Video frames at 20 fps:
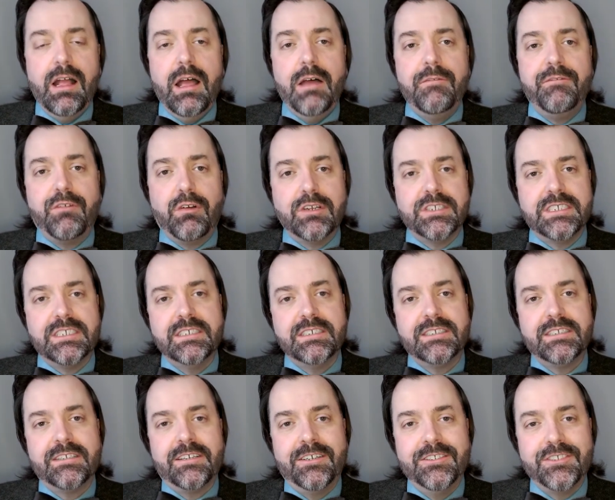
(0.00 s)

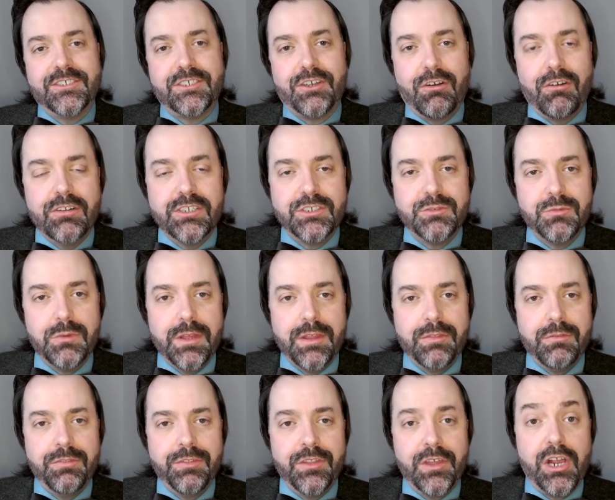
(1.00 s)
versus concerns
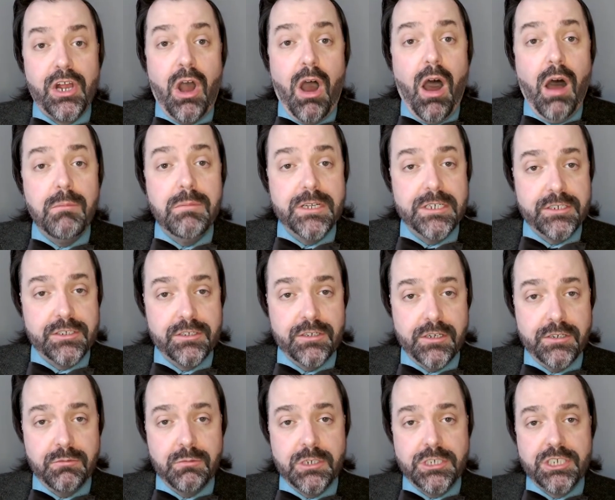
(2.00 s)
with the common
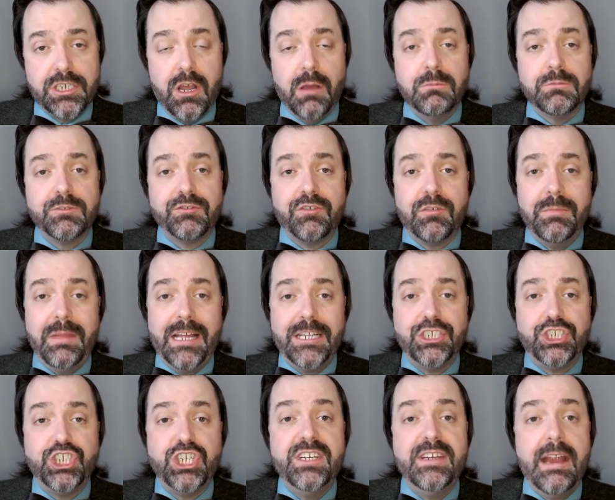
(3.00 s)
good, which comes from that
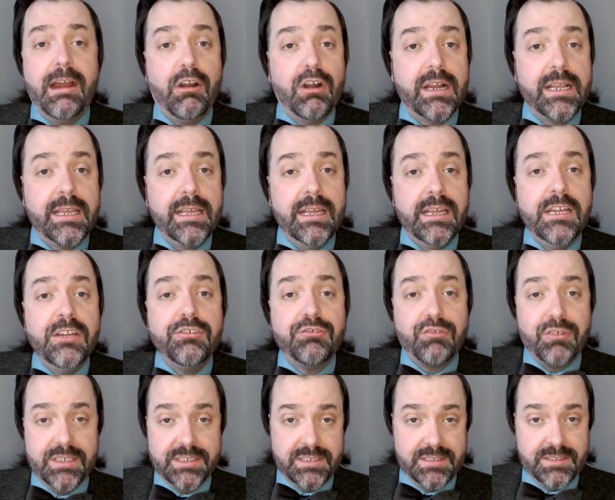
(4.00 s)
generic
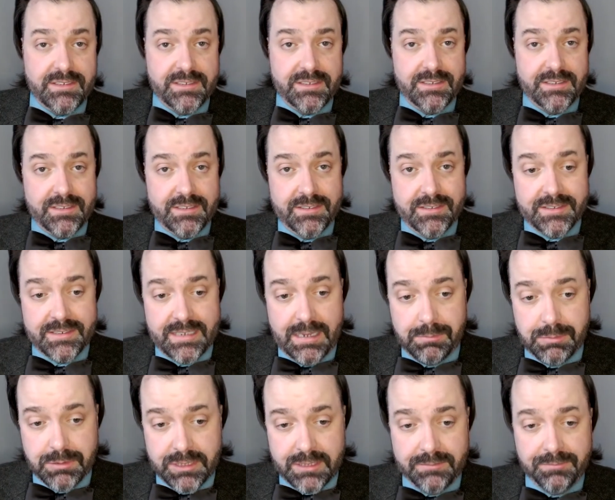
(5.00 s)
interests
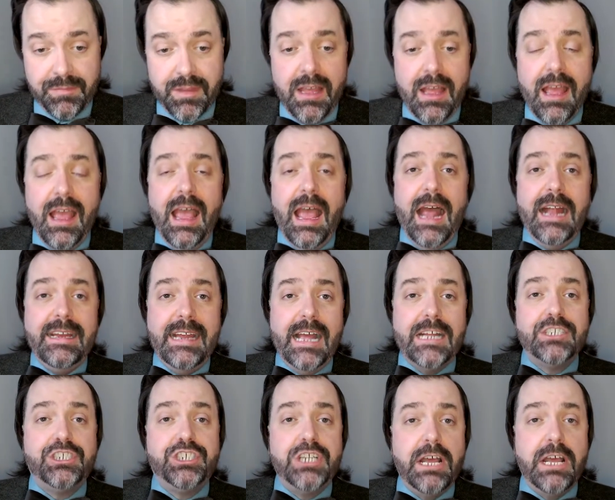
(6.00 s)
conception. And
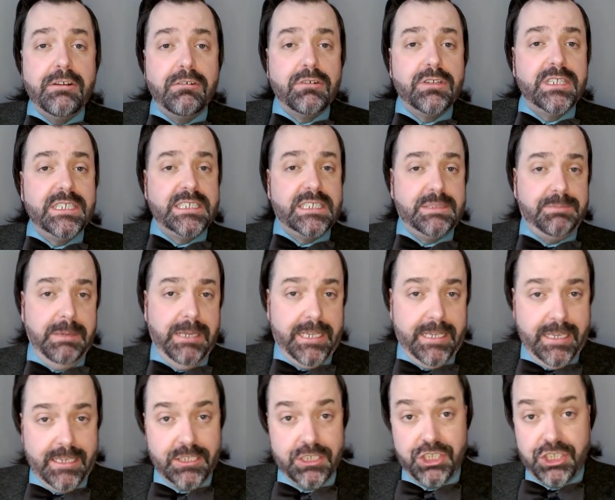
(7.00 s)
yeah, generally
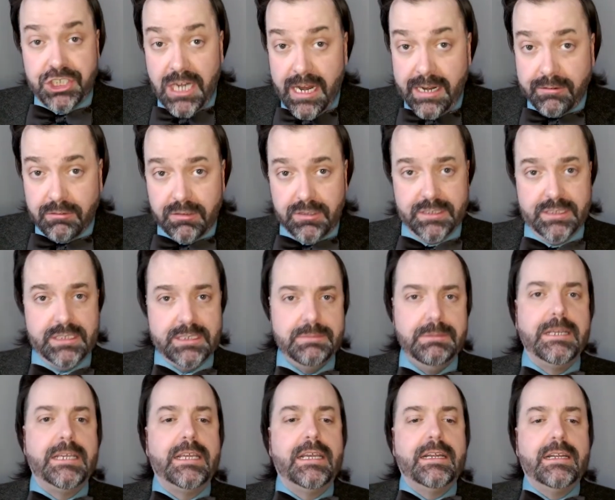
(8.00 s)
speaking
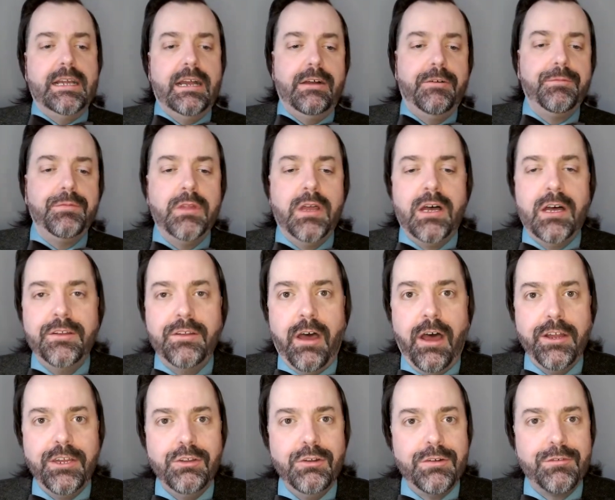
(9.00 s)
now,
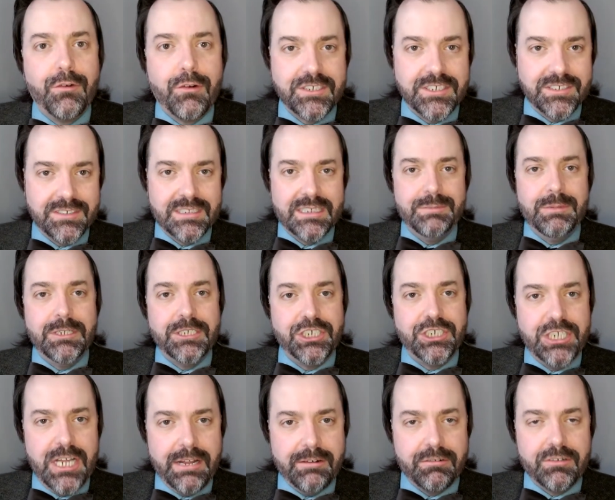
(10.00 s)
not universally, but
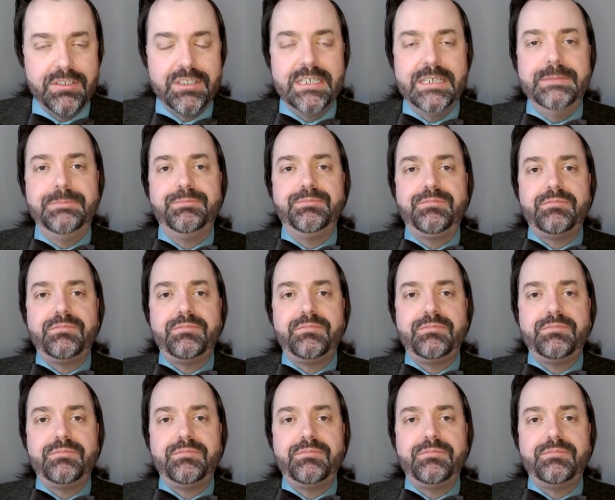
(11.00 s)
generally,